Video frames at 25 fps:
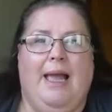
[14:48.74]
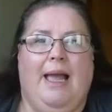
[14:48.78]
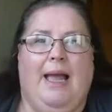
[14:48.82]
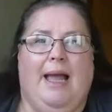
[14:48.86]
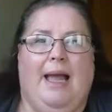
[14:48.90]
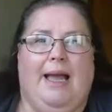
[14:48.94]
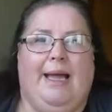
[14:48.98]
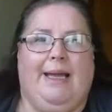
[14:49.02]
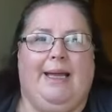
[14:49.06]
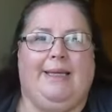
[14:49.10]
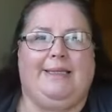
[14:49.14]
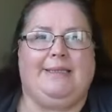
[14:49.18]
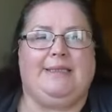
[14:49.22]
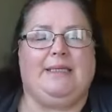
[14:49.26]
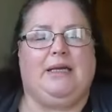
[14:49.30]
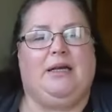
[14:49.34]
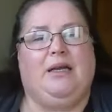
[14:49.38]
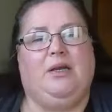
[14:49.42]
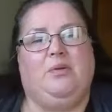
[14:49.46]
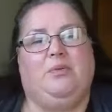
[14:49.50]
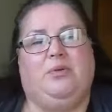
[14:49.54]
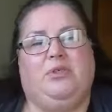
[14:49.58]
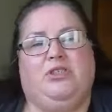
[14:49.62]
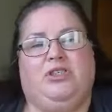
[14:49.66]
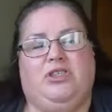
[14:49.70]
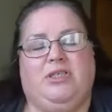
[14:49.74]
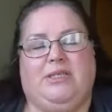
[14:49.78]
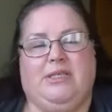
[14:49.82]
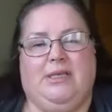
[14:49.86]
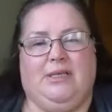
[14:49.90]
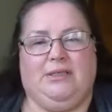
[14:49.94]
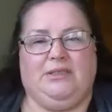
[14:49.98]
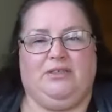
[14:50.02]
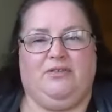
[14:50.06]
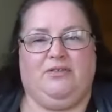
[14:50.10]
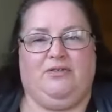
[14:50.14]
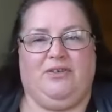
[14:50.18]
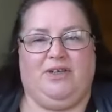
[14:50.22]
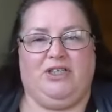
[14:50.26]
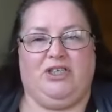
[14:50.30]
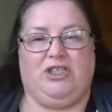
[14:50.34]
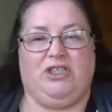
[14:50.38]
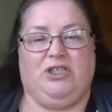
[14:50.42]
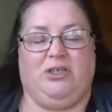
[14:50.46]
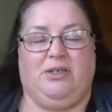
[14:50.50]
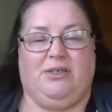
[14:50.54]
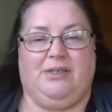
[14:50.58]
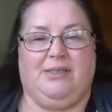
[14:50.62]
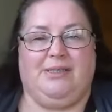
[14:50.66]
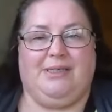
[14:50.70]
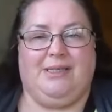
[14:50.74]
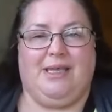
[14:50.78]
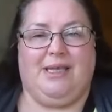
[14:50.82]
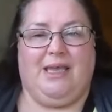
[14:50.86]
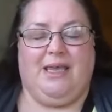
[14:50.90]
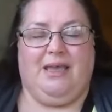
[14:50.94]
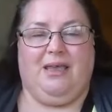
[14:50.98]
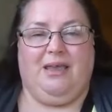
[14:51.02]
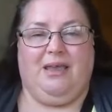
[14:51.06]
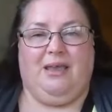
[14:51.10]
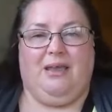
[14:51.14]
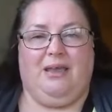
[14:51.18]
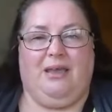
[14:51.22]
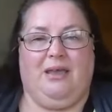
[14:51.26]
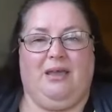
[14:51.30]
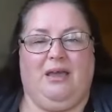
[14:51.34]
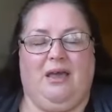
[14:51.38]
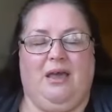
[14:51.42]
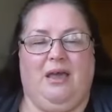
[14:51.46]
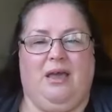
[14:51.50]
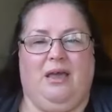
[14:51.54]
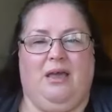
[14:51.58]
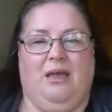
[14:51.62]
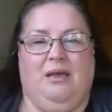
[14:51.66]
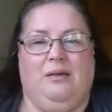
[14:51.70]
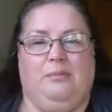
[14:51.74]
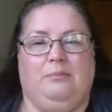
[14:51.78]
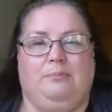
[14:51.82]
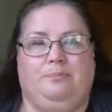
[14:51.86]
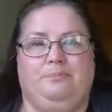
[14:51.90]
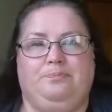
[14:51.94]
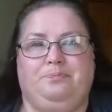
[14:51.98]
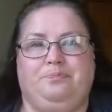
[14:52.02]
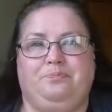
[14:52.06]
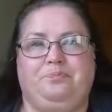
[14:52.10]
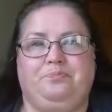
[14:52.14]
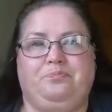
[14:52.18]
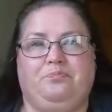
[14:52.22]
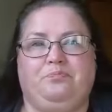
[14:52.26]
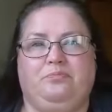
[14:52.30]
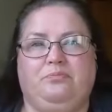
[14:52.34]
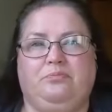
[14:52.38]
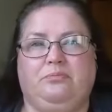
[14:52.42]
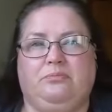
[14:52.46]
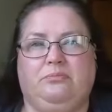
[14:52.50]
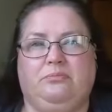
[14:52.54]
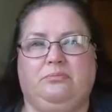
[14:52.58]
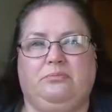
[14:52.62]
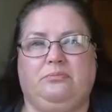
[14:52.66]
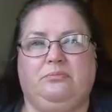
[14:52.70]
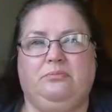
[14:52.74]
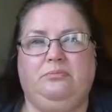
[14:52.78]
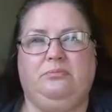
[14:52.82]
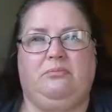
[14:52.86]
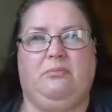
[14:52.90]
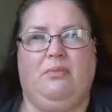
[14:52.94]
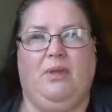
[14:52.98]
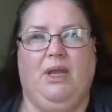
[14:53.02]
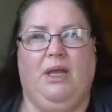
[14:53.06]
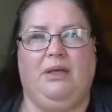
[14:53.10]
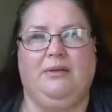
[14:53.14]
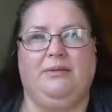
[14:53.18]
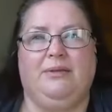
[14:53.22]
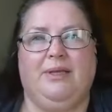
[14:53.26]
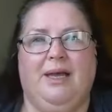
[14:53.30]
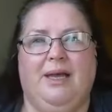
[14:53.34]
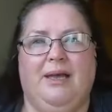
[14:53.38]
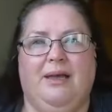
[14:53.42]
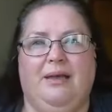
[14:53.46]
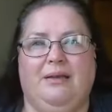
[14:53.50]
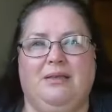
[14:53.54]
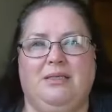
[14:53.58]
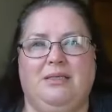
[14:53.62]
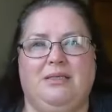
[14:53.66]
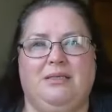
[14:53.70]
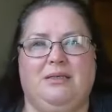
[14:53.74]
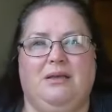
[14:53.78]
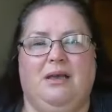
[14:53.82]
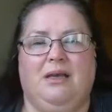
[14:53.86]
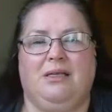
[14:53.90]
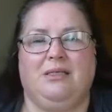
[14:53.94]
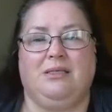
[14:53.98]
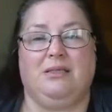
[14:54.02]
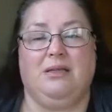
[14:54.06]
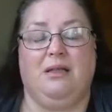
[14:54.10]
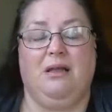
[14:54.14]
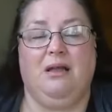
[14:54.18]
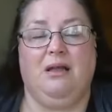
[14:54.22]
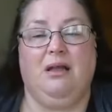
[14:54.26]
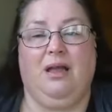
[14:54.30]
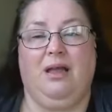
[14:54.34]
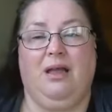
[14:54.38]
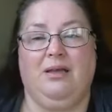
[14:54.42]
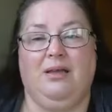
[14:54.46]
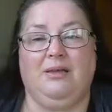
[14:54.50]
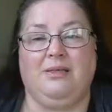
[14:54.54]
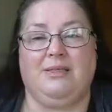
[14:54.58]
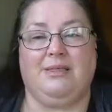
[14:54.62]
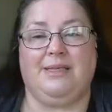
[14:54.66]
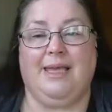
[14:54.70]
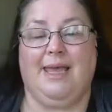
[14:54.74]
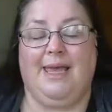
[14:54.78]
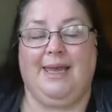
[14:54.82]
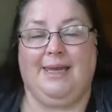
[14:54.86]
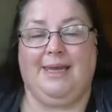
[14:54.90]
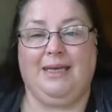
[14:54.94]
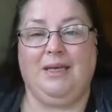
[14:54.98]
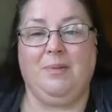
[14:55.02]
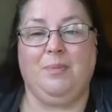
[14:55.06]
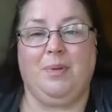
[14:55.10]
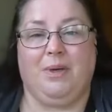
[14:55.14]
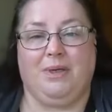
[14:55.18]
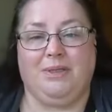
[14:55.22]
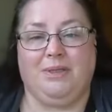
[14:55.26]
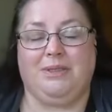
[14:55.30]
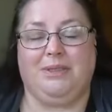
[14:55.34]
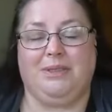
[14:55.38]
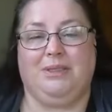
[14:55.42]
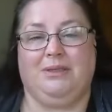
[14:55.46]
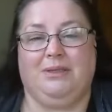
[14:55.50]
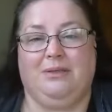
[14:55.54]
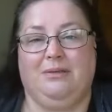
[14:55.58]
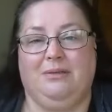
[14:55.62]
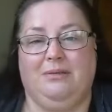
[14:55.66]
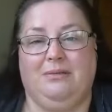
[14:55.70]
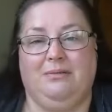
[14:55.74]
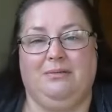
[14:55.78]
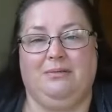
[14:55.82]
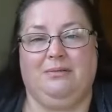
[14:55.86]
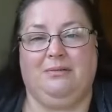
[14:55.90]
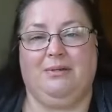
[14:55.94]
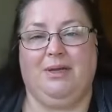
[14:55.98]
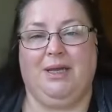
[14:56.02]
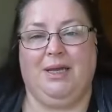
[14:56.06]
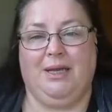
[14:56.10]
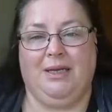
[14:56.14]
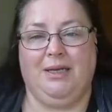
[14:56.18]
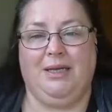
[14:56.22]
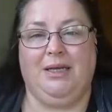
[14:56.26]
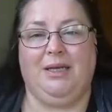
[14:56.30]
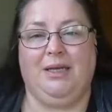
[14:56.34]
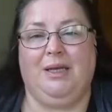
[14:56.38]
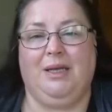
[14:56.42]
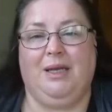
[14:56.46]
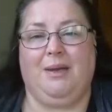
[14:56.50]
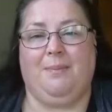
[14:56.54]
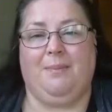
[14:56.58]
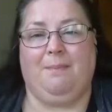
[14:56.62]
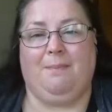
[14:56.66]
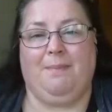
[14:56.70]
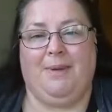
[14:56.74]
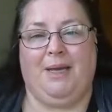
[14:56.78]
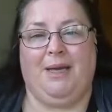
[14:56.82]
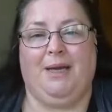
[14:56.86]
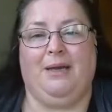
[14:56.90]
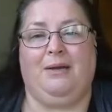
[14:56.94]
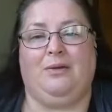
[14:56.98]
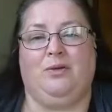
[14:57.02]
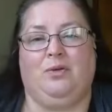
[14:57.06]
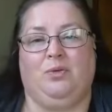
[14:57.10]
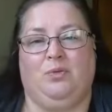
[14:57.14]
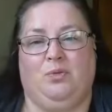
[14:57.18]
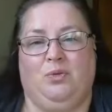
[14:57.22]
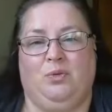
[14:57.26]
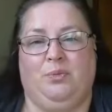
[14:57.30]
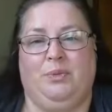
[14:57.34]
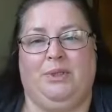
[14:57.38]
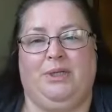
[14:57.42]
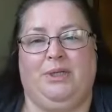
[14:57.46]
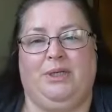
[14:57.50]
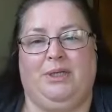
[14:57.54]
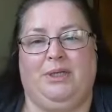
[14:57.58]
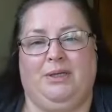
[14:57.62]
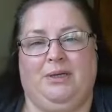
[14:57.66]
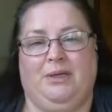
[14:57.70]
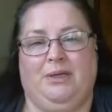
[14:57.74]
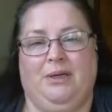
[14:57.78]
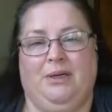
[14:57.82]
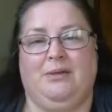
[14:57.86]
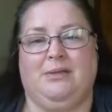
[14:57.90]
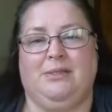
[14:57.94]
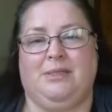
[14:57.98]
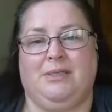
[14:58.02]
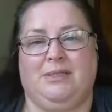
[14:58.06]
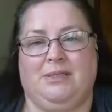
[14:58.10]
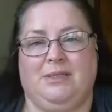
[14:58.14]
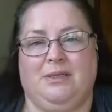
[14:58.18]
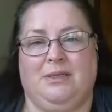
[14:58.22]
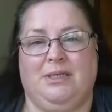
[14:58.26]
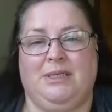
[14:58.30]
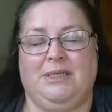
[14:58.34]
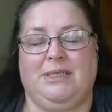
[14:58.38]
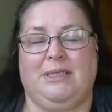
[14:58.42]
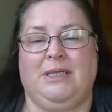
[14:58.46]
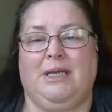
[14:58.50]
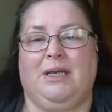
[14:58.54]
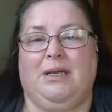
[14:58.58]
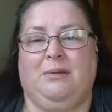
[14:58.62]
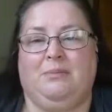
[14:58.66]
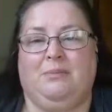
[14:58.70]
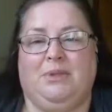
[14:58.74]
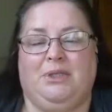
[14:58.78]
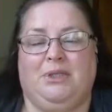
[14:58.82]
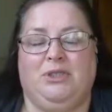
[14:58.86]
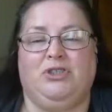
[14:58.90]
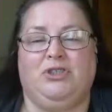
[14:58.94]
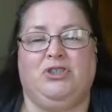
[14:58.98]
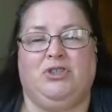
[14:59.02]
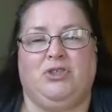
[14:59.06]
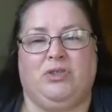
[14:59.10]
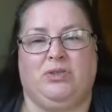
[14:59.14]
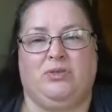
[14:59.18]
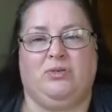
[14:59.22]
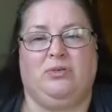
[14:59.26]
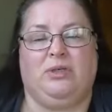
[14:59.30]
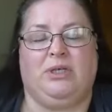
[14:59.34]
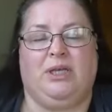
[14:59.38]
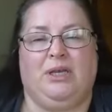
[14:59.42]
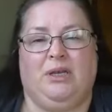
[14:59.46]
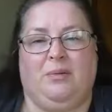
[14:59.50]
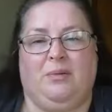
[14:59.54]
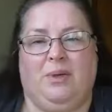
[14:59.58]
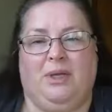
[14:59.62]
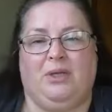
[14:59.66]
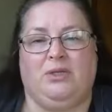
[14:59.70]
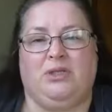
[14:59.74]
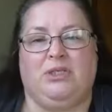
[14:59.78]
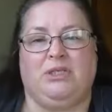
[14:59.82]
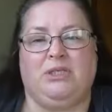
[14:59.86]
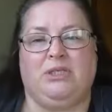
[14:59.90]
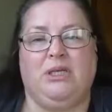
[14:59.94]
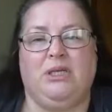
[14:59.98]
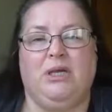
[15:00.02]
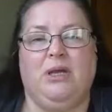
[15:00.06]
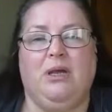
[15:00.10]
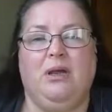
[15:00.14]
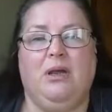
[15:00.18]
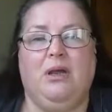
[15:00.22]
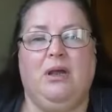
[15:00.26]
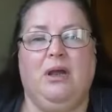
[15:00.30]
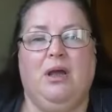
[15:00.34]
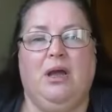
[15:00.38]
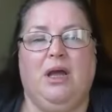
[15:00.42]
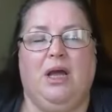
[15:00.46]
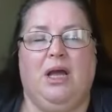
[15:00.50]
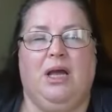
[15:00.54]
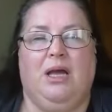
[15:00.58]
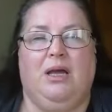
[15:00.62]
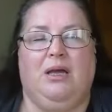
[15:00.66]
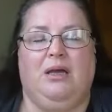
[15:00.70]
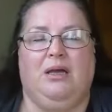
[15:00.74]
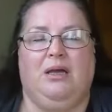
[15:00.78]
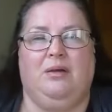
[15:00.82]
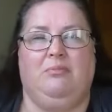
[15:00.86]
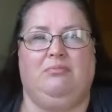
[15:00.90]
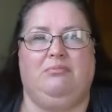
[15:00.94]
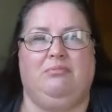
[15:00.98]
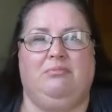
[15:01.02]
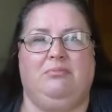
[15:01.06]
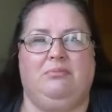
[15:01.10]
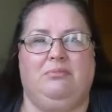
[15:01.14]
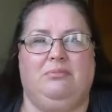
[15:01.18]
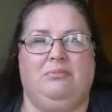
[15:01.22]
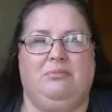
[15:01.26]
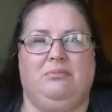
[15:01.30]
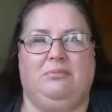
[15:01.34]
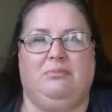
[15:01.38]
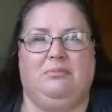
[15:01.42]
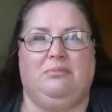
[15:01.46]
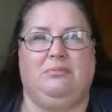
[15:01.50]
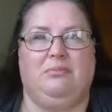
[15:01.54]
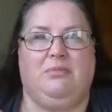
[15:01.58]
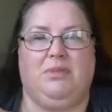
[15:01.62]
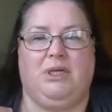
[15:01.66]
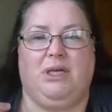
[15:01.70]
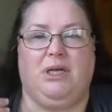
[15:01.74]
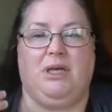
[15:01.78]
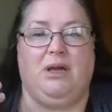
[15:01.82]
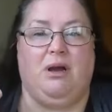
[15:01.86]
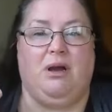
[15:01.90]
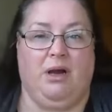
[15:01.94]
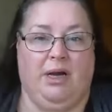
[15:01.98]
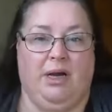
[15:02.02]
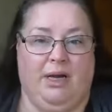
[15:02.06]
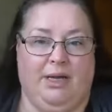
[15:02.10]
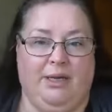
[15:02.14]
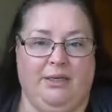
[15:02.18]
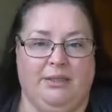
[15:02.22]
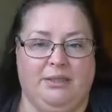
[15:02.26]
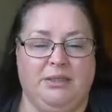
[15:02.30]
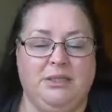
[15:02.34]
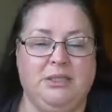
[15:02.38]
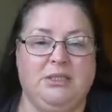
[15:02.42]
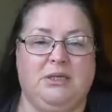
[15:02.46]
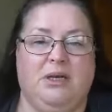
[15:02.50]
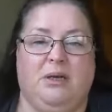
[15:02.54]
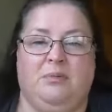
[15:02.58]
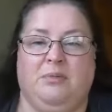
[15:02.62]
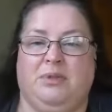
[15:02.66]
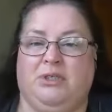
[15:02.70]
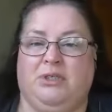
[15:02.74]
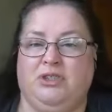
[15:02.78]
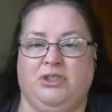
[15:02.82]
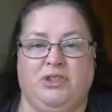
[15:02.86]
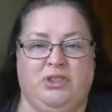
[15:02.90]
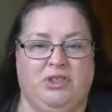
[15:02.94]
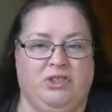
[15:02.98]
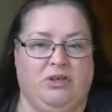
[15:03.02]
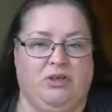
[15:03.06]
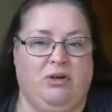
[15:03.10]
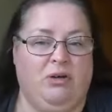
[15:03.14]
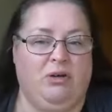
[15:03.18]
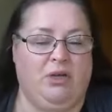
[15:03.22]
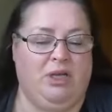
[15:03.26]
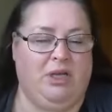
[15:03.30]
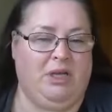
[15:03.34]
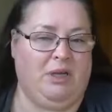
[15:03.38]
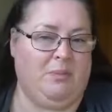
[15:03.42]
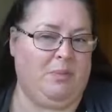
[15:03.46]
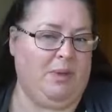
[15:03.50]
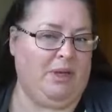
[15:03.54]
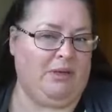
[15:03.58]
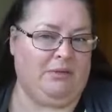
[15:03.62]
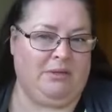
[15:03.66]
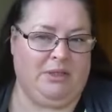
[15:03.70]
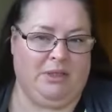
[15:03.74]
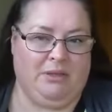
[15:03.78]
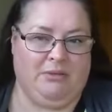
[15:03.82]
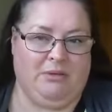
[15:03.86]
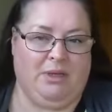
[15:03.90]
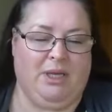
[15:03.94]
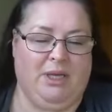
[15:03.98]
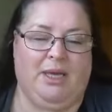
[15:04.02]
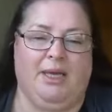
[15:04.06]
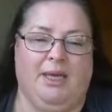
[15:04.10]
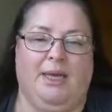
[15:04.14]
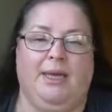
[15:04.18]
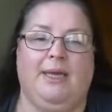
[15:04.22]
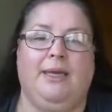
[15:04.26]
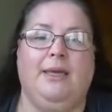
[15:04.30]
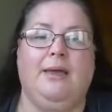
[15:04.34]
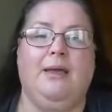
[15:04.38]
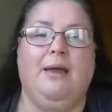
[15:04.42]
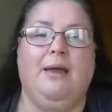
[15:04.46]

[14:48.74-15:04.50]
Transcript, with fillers: And I would just like to finish on saying um, but as long as anybody, any man or woman in our society, and I'm not just talking about um, Ireland, I'm not just talking about the UK,